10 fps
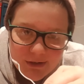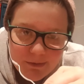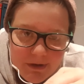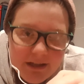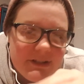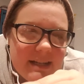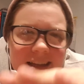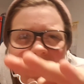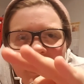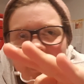to apologize.
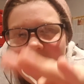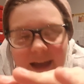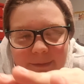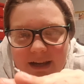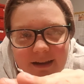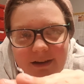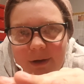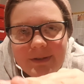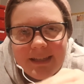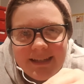I'm not going to go
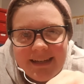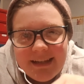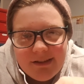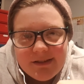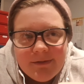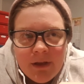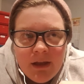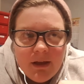into the details of